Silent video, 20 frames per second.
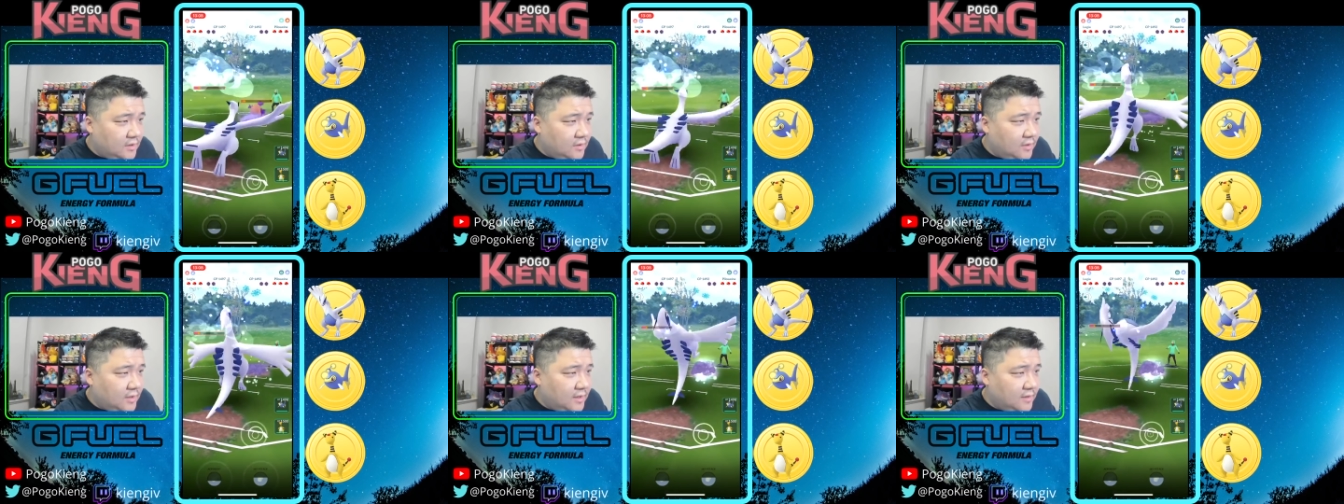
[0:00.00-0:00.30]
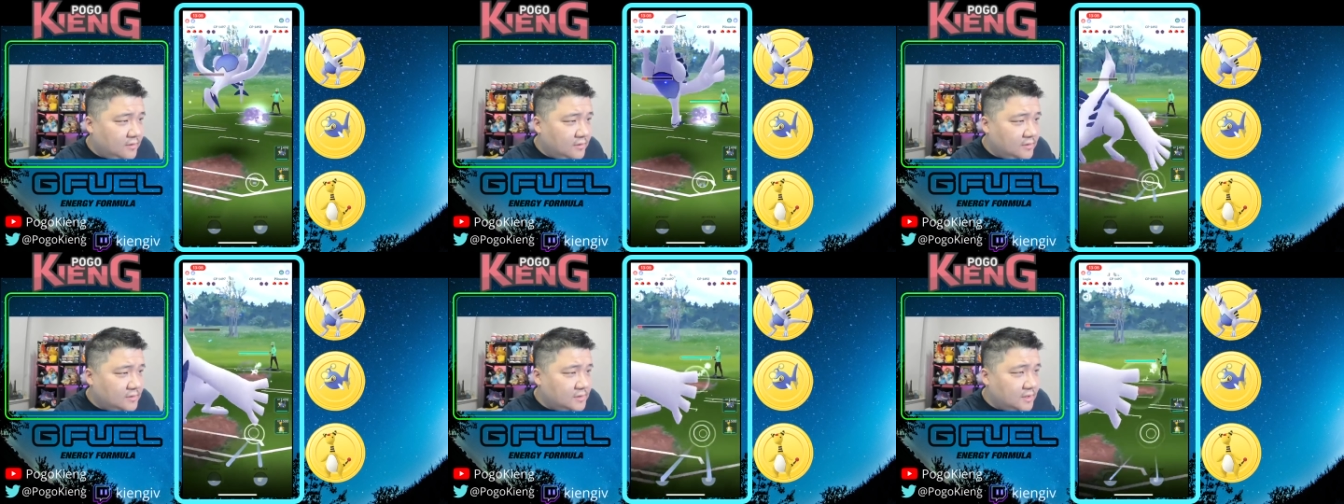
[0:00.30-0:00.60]
Okay,
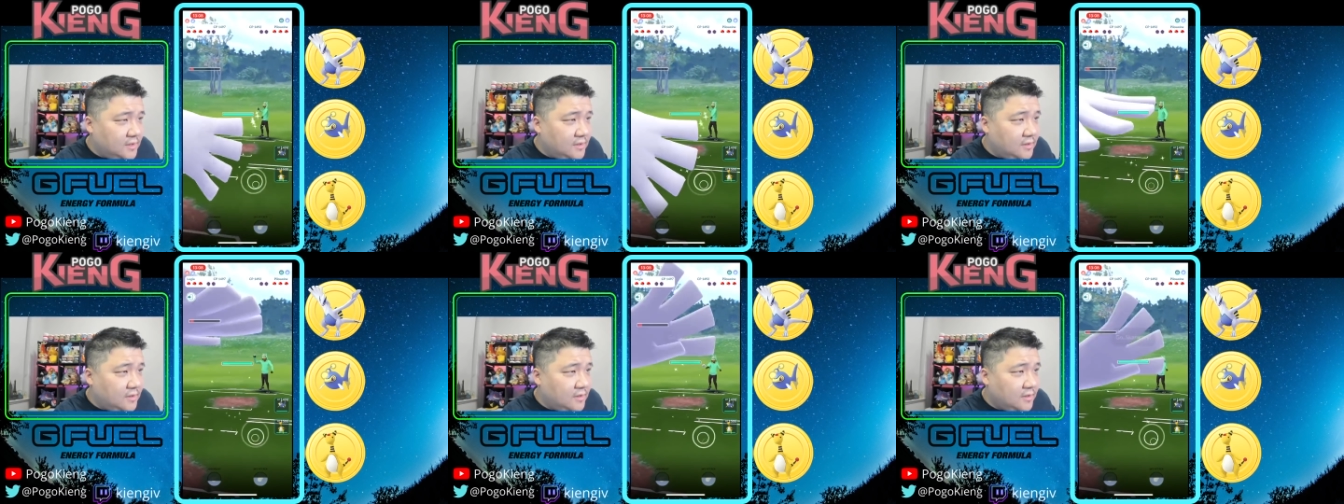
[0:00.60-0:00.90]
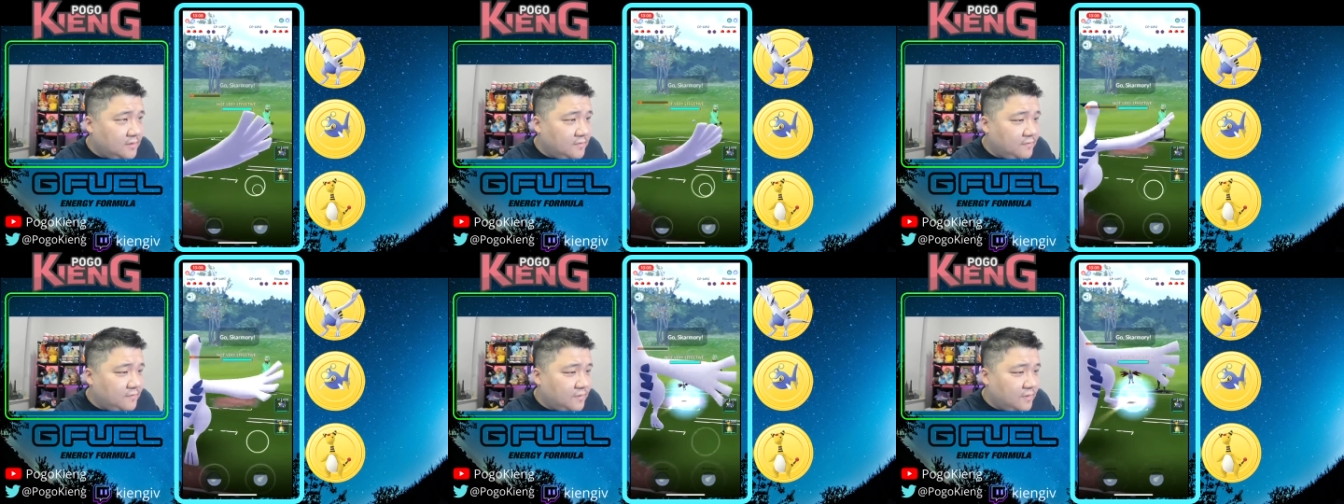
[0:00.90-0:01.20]
looks like they're going
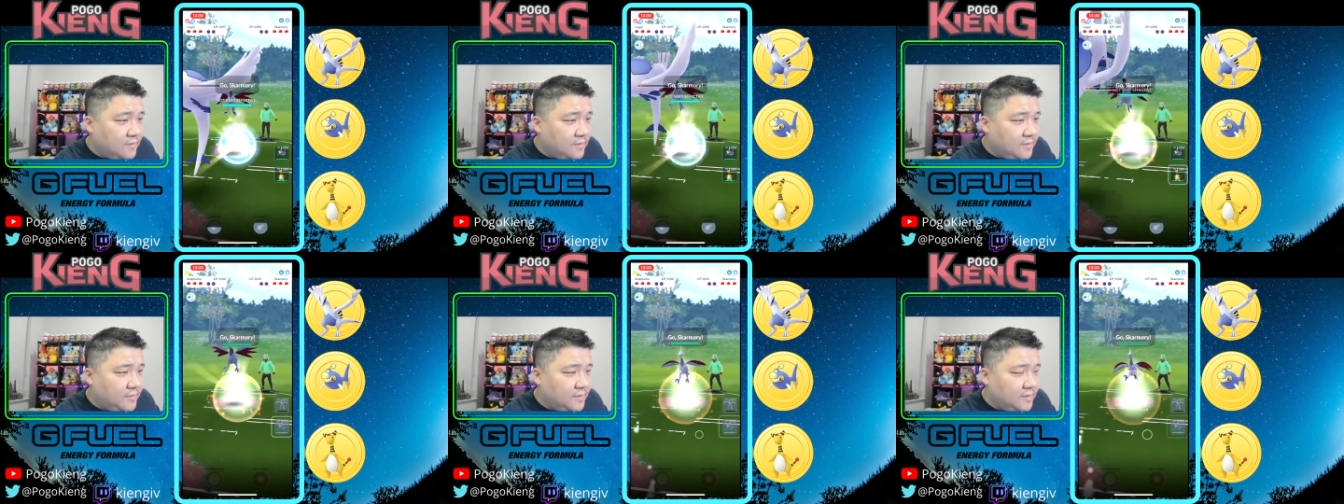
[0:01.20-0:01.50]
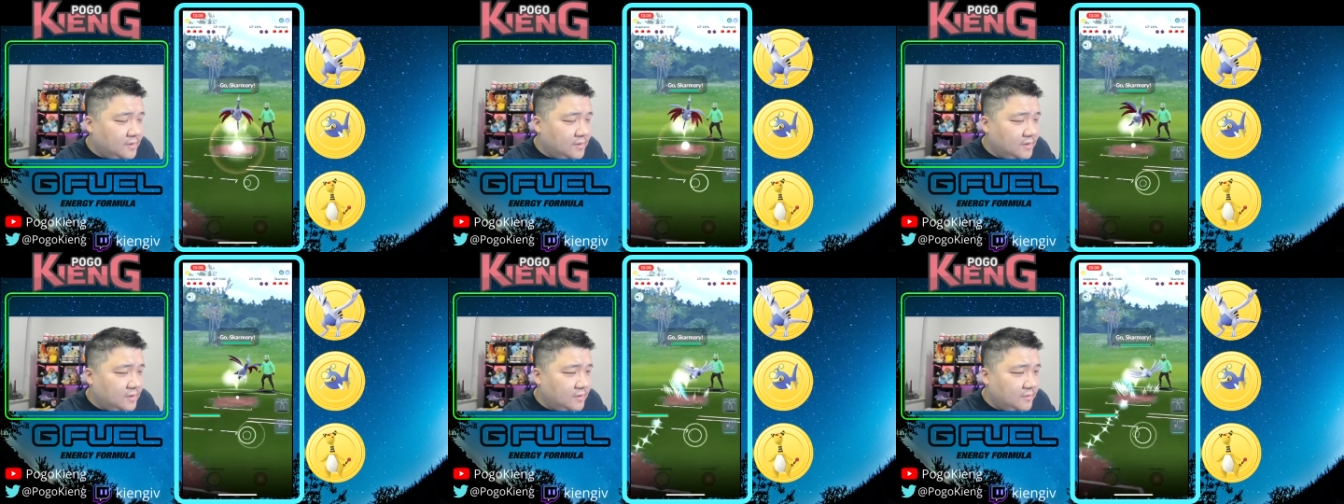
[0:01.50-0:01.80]
to farm up a
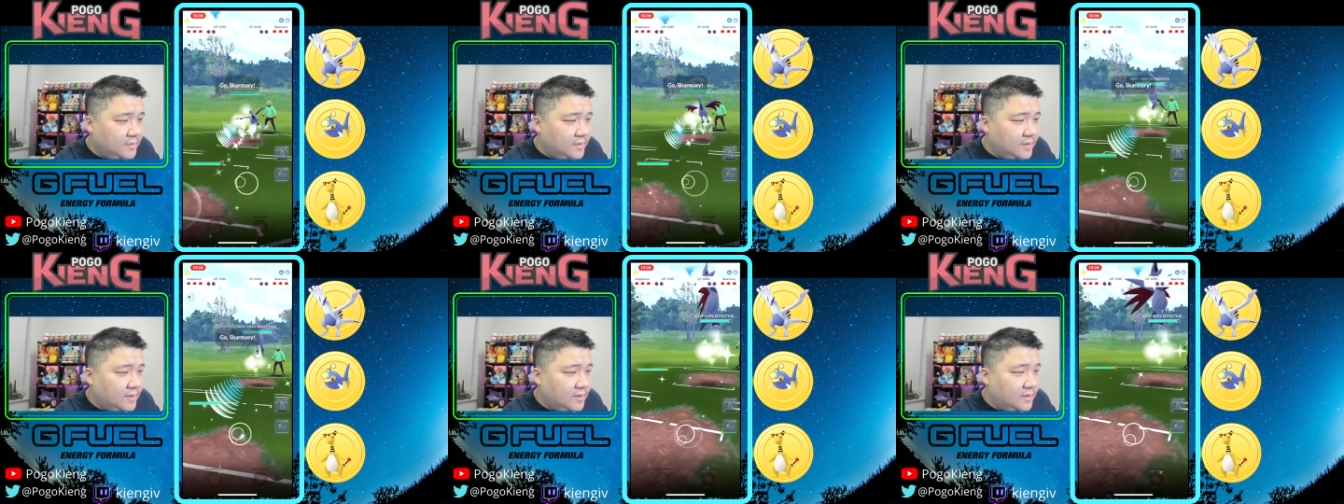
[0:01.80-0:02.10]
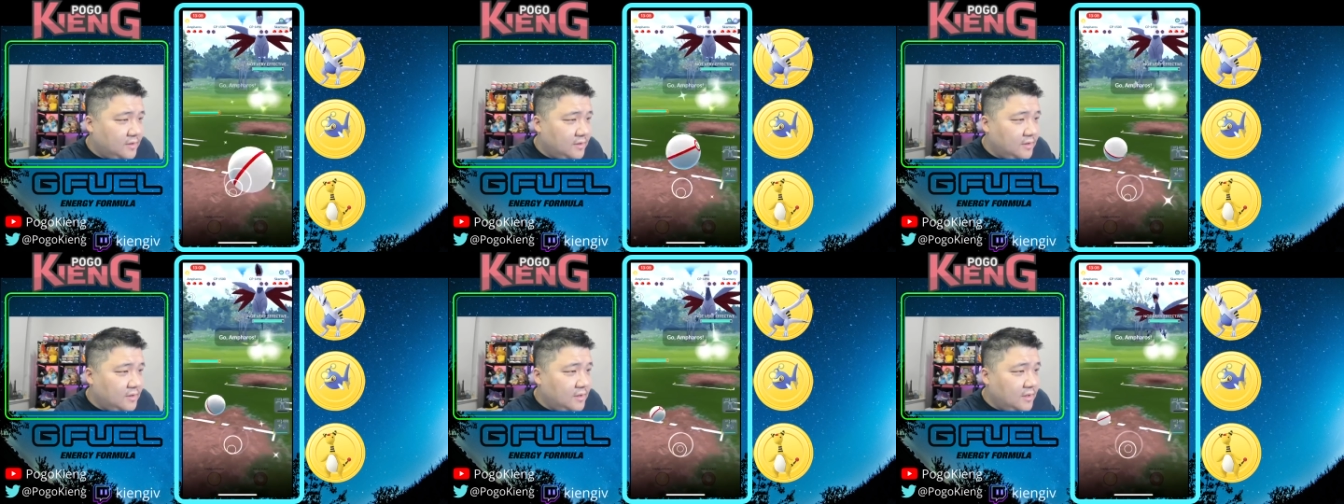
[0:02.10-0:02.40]
little bit
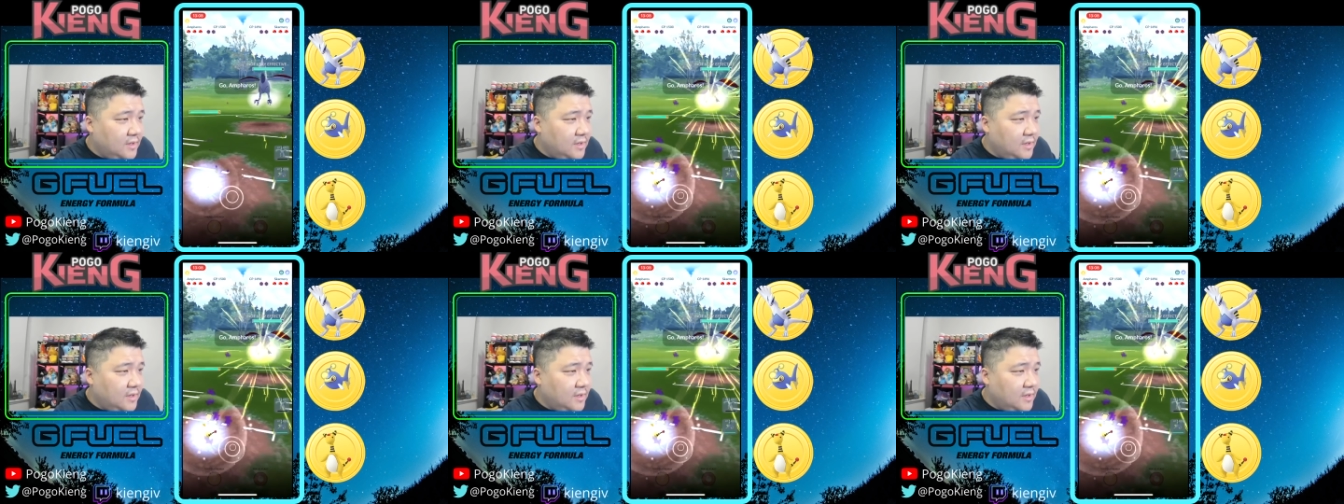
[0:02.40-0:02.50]
here.